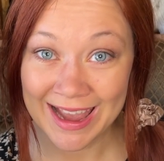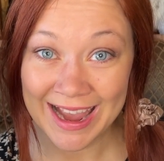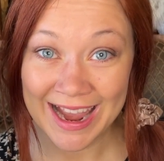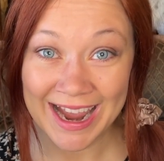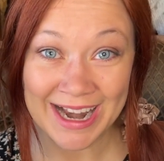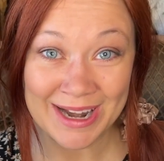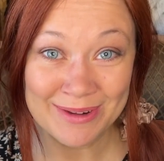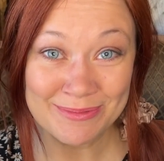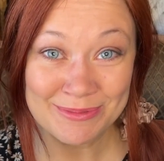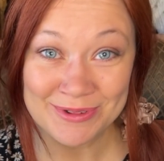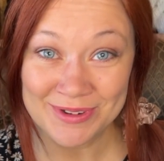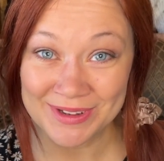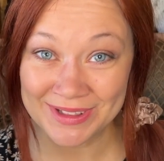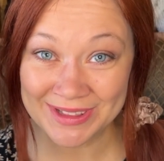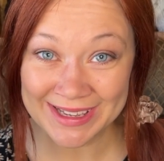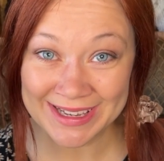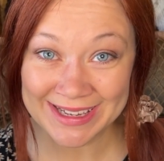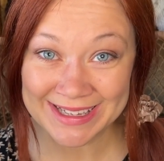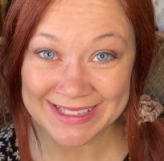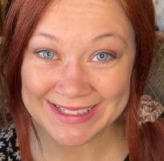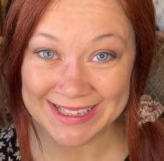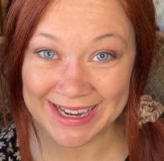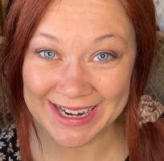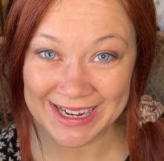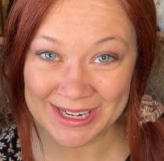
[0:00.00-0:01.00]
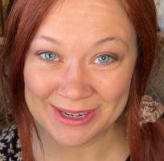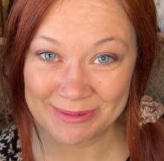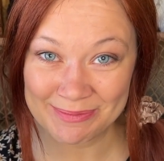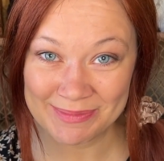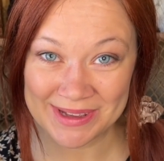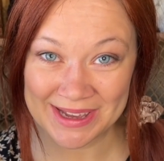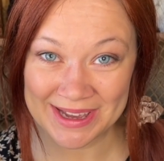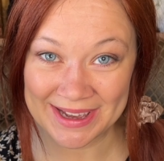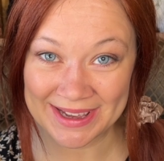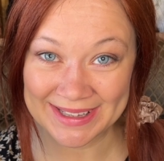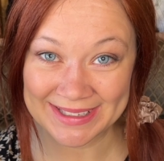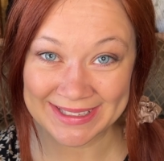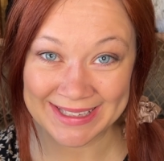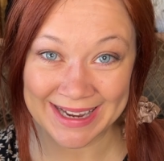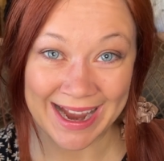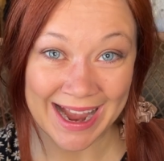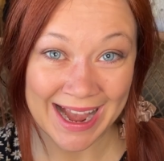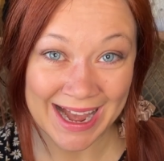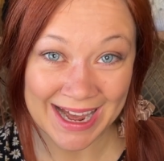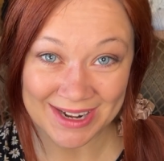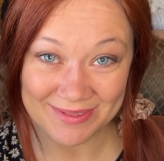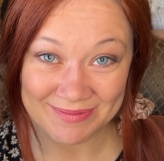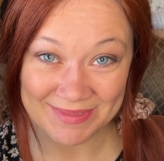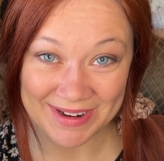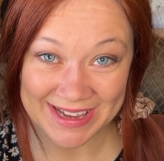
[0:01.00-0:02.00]
And I'm really excited because I
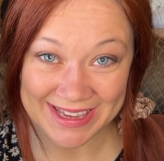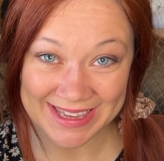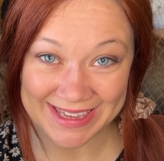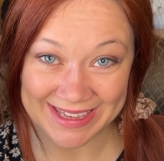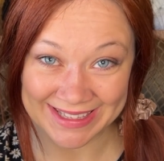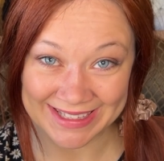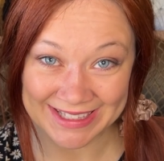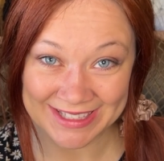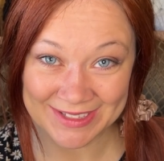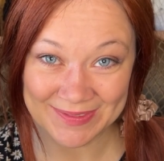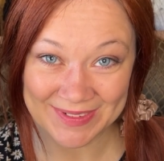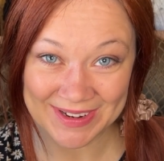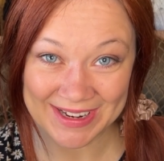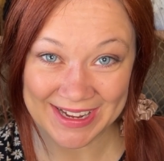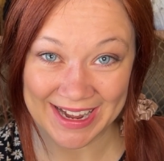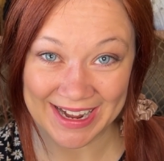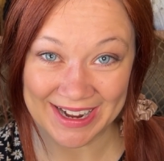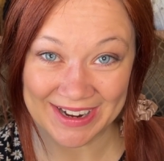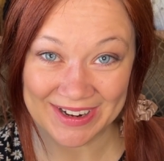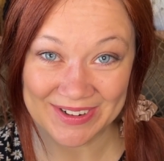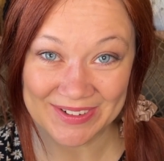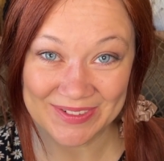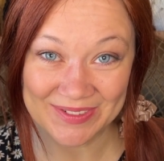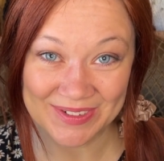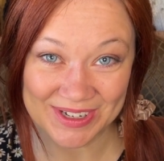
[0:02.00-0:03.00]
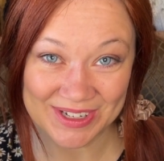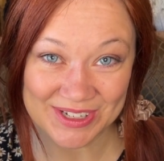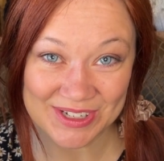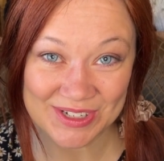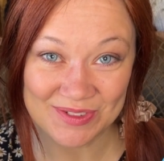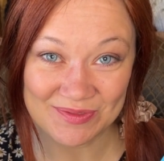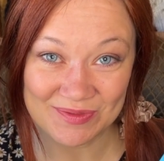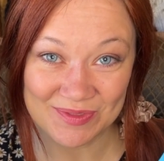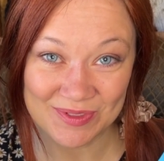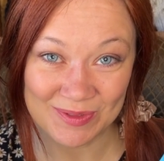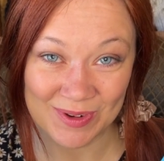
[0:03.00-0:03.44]
had my kids pick out which